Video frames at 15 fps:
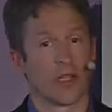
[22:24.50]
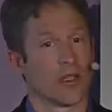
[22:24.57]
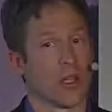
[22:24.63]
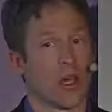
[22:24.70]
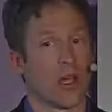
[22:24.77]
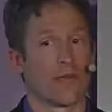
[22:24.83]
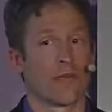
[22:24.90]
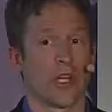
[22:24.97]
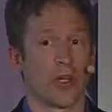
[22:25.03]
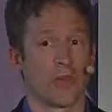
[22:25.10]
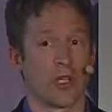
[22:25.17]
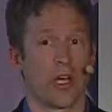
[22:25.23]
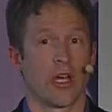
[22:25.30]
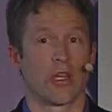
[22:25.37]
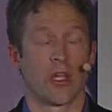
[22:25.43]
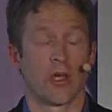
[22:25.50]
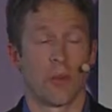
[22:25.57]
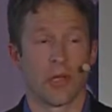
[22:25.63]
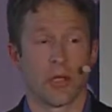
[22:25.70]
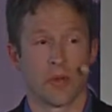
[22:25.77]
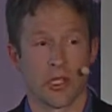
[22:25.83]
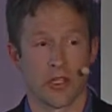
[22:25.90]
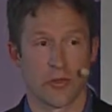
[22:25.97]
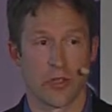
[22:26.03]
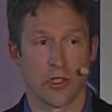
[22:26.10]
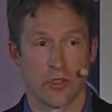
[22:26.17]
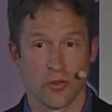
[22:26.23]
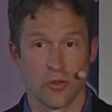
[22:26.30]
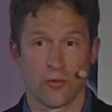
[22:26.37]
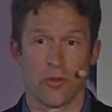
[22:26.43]
a lot of time talking about it because we
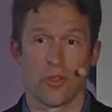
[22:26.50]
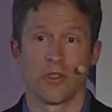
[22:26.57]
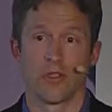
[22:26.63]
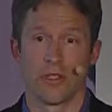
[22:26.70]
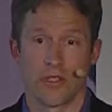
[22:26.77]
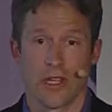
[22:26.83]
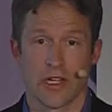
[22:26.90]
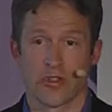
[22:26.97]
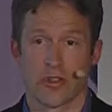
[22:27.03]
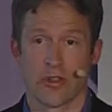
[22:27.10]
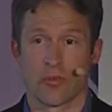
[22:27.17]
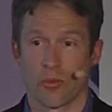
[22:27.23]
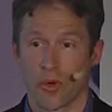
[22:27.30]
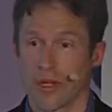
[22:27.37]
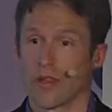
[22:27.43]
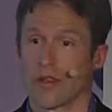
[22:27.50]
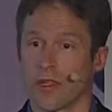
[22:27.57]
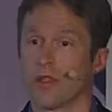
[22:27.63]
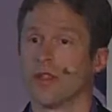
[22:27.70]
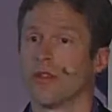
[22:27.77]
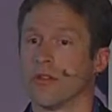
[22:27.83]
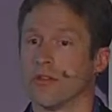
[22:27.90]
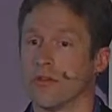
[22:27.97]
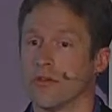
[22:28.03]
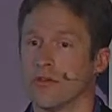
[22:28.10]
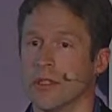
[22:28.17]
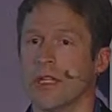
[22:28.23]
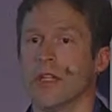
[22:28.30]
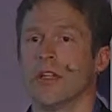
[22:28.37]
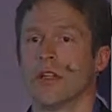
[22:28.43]
do feel it's actually the right thing to do,
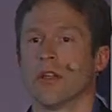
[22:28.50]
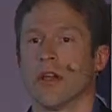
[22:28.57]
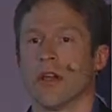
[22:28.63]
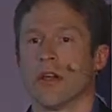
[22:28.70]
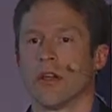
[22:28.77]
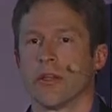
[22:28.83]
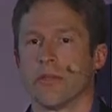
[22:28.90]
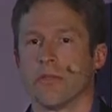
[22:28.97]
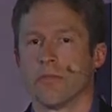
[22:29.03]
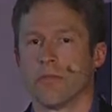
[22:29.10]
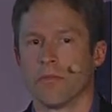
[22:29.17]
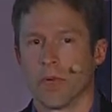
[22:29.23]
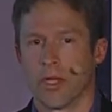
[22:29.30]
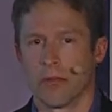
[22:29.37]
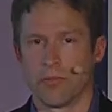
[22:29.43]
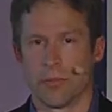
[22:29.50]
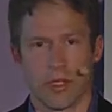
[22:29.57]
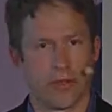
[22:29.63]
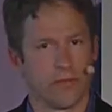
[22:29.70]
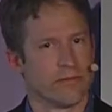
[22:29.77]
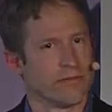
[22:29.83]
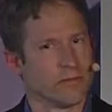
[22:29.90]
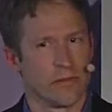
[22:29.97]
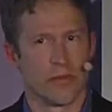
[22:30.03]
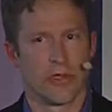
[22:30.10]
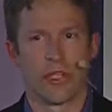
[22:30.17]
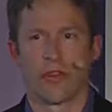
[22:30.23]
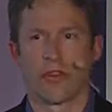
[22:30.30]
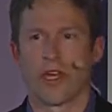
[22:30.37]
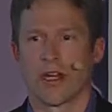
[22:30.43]
but
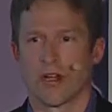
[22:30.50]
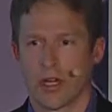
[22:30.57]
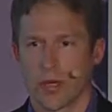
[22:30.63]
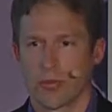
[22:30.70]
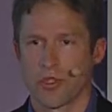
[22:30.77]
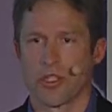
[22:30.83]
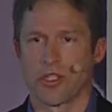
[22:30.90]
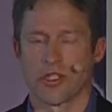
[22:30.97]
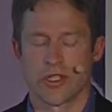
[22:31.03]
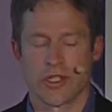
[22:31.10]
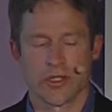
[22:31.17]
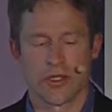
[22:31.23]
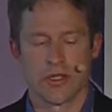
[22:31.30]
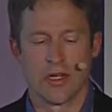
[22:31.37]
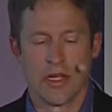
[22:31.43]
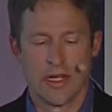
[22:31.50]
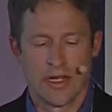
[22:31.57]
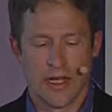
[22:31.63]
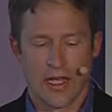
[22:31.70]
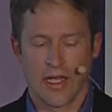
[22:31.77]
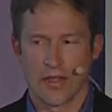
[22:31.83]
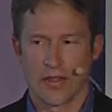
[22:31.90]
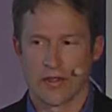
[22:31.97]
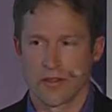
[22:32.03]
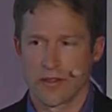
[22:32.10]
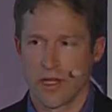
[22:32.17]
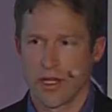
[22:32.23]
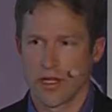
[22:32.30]
that adoption just isn't as